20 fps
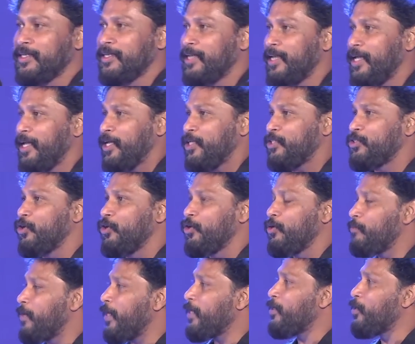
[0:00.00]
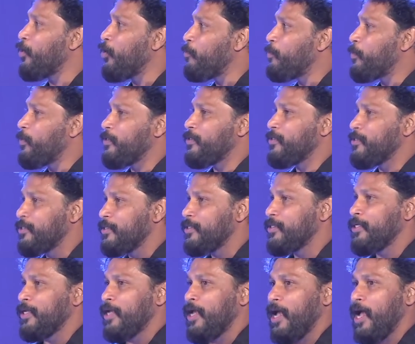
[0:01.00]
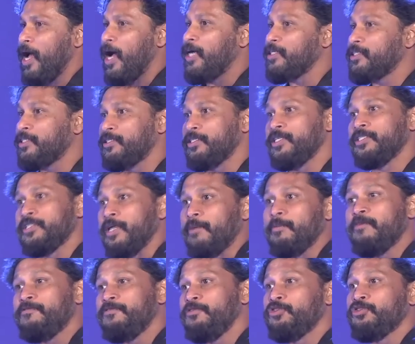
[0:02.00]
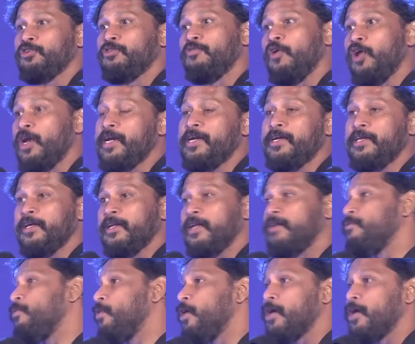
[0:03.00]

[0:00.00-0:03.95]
So my group asks that some of you should volunteer and work